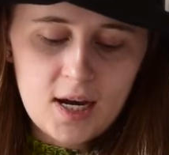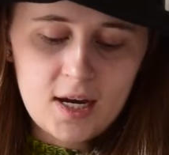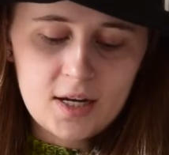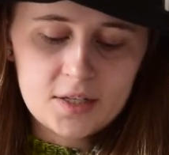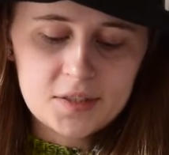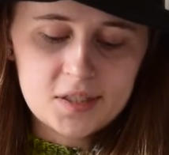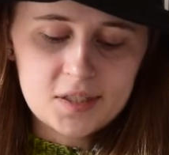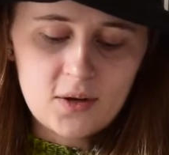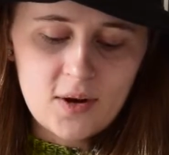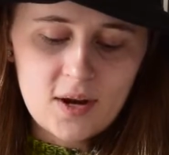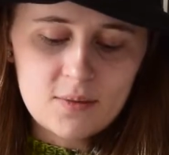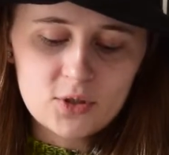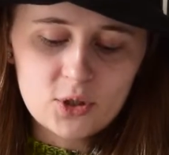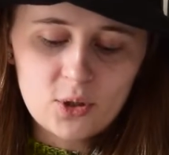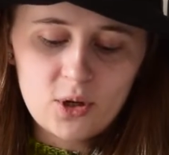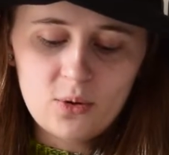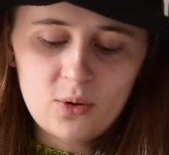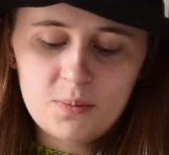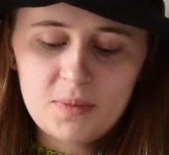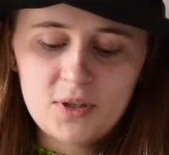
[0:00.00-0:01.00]
So I'm
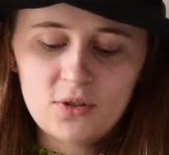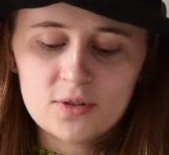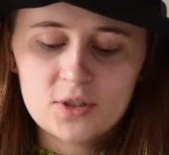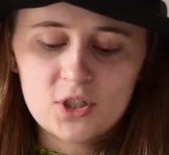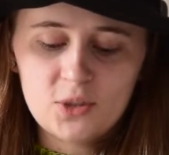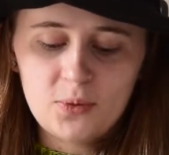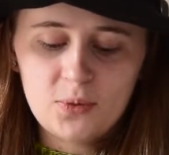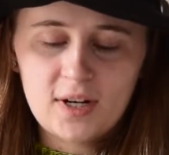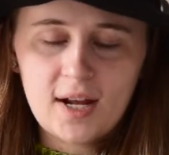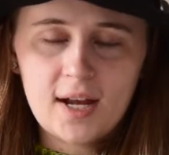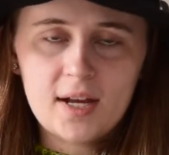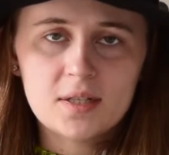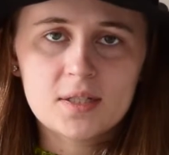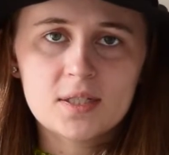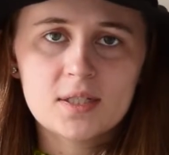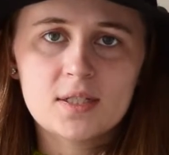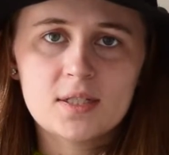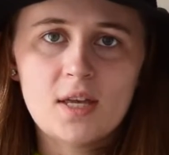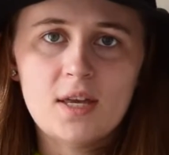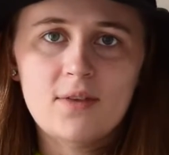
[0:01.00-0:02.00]
sure it would be super
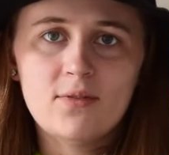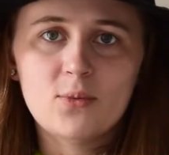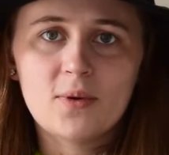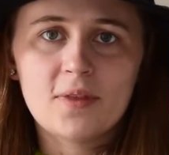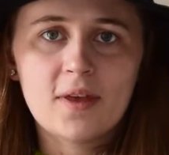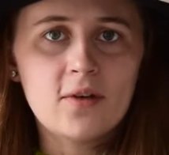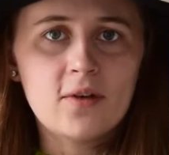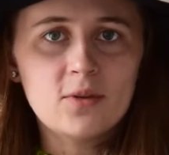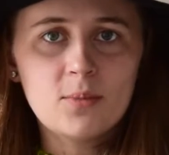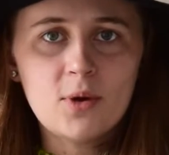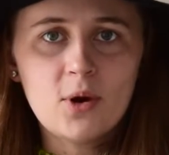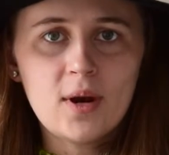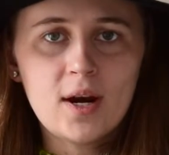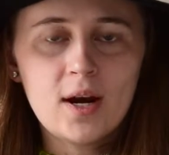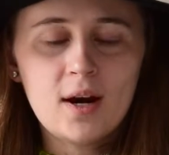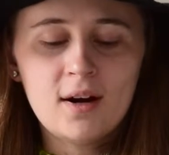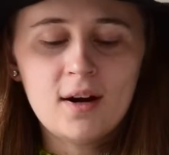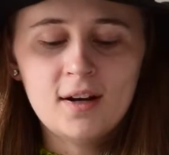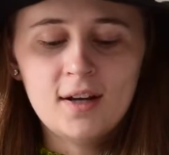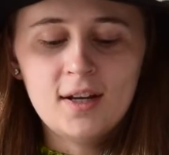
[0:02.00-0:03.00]
nice even without the
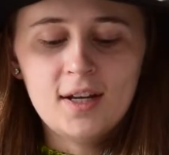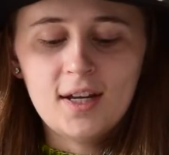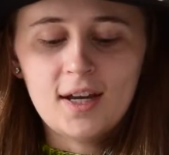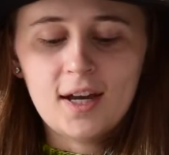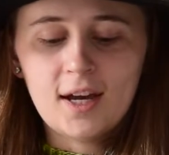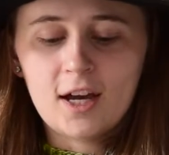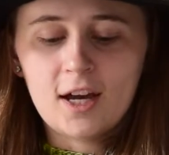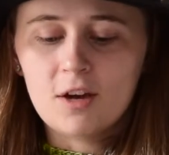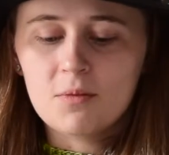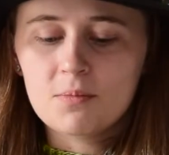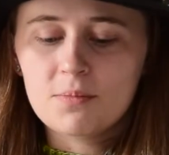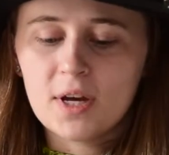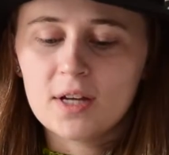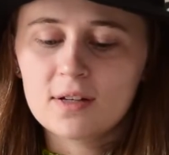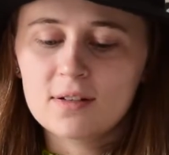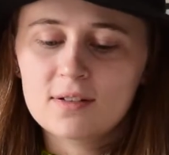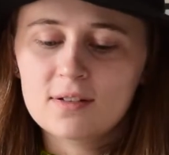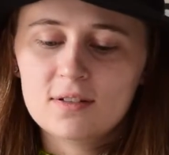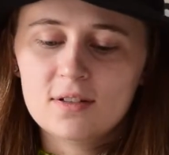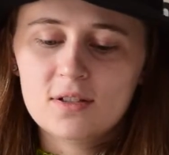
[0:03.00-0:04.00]
mohair,
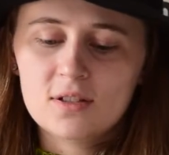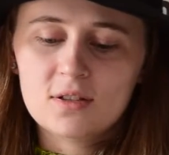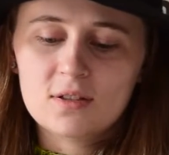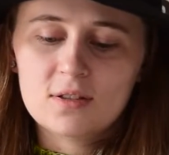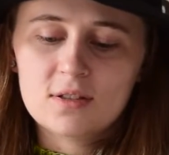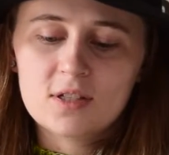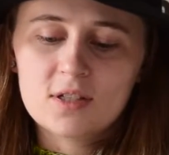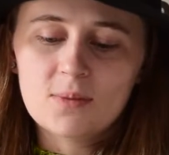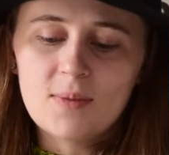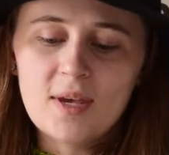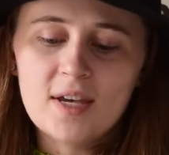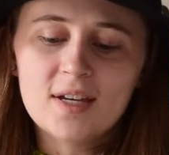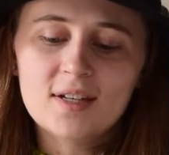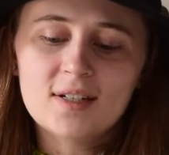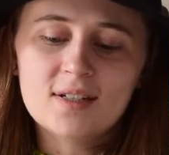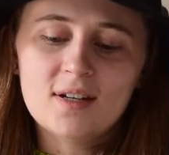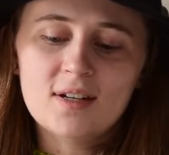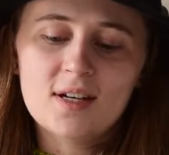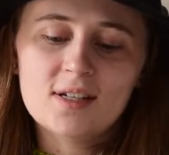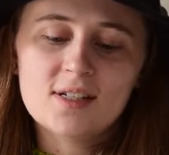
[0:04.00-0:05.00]
but to make
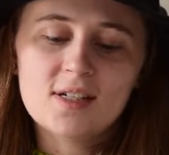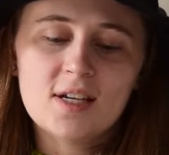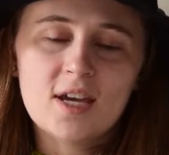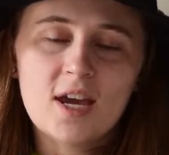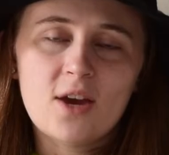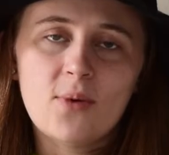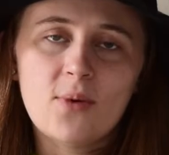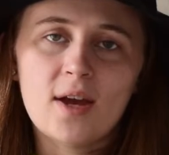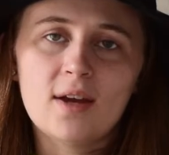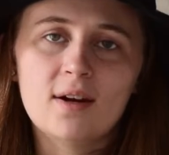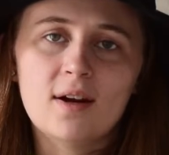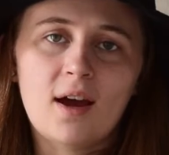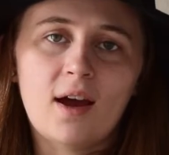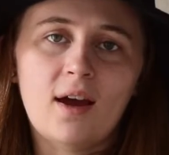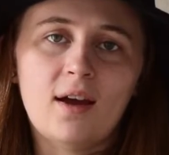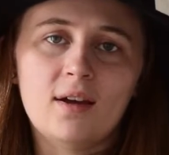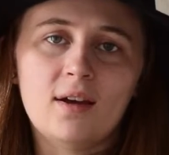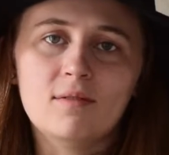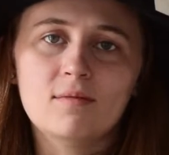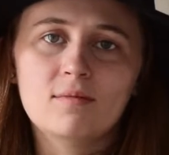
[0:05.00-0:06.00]
it a DK weight,
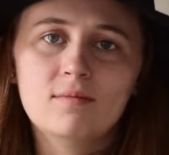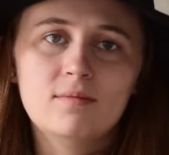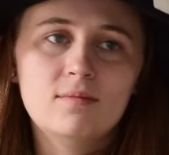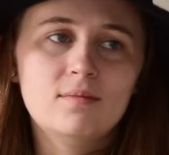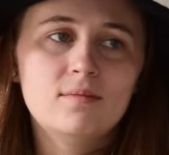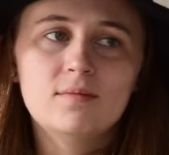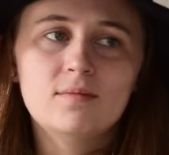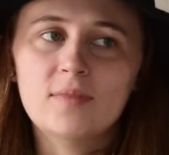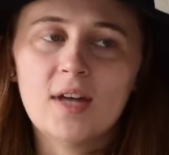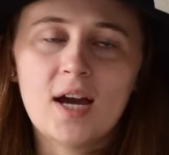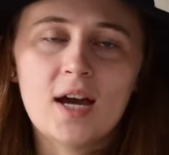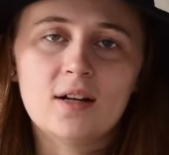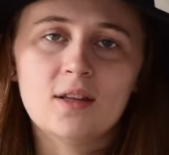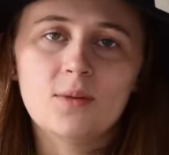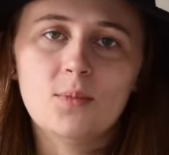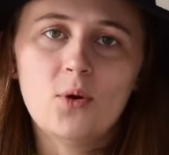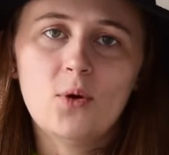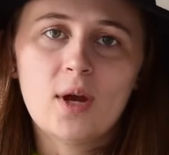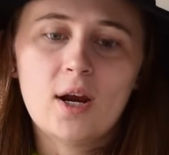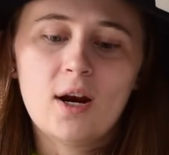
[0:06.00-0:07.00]
I added
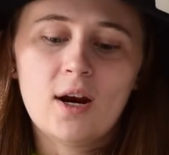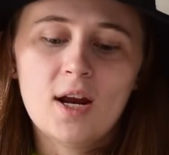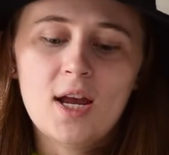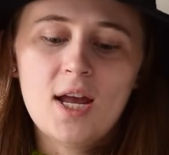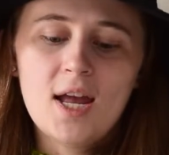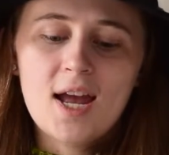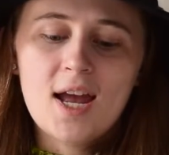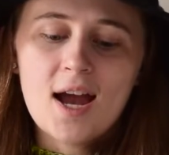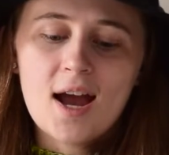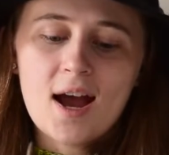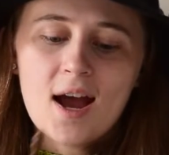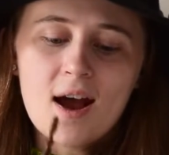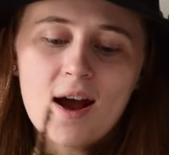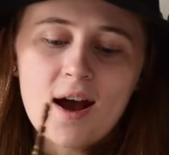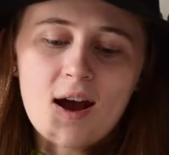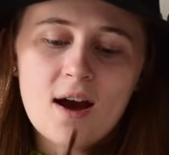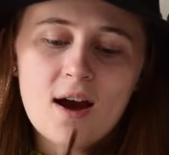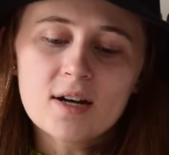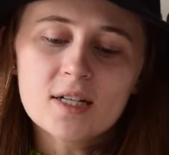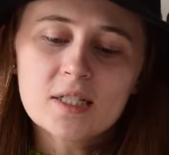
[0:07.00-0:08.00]
the mohair.
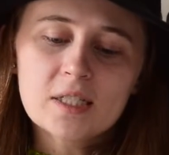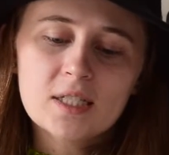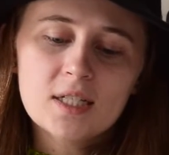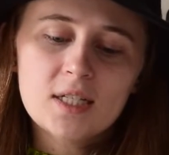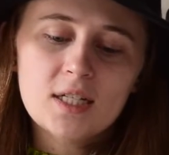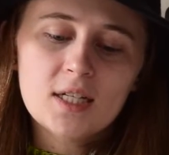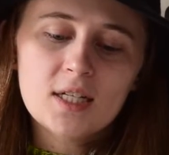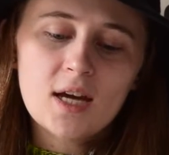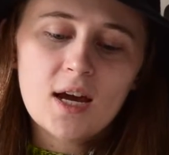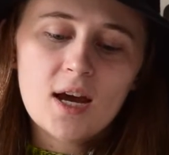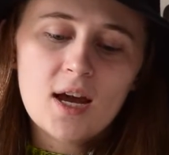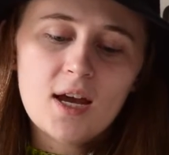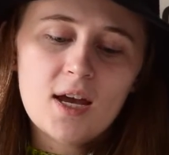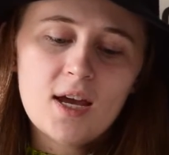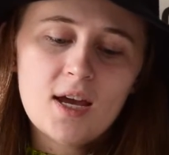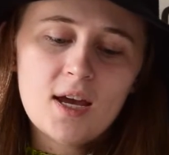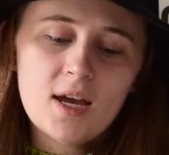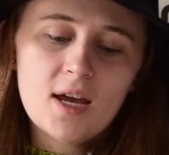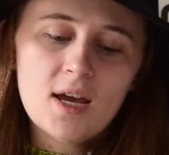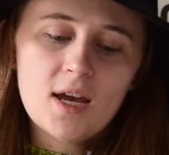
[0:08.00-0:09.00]
Honestly,
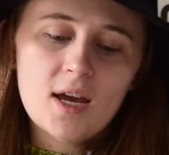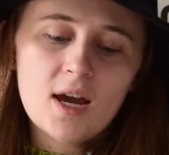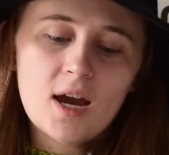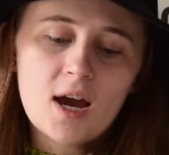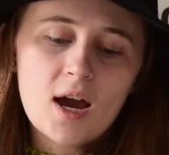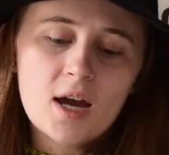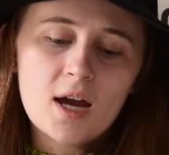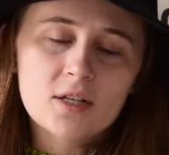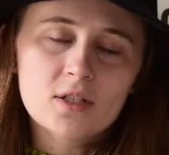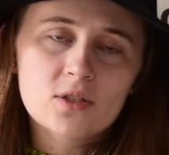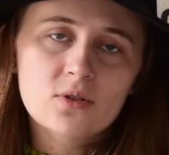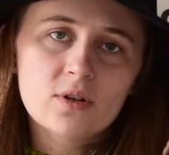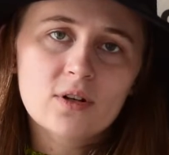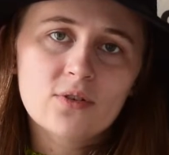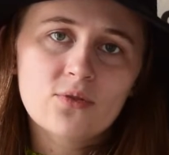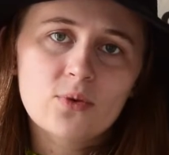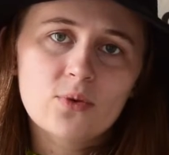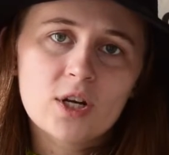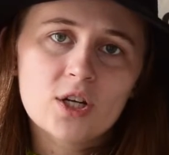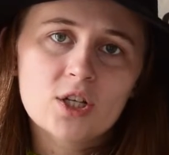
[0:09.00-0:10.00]
I sort
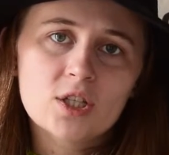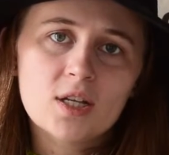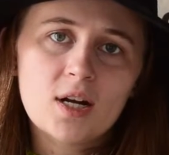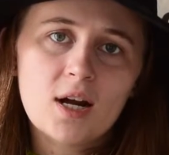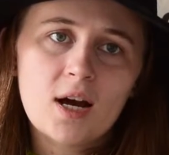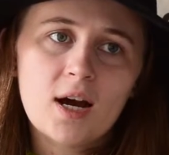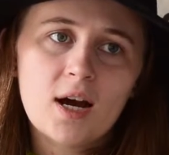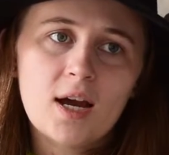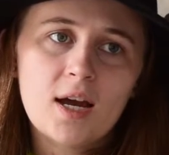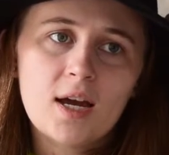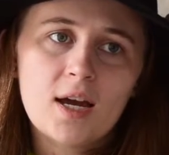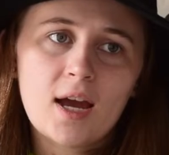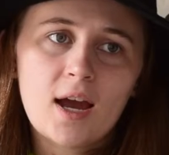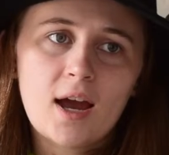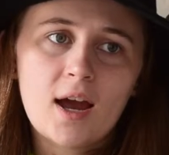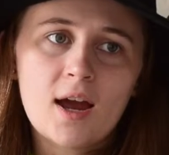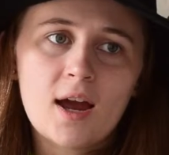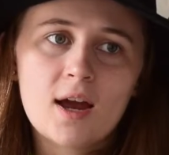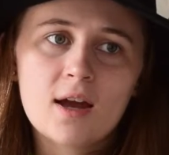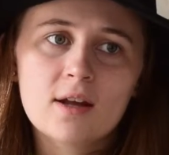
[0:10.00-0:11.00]
of wish that I
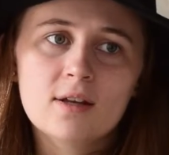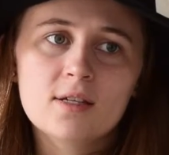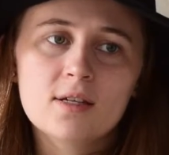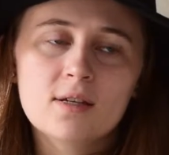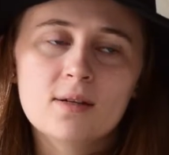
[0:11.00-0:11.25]
had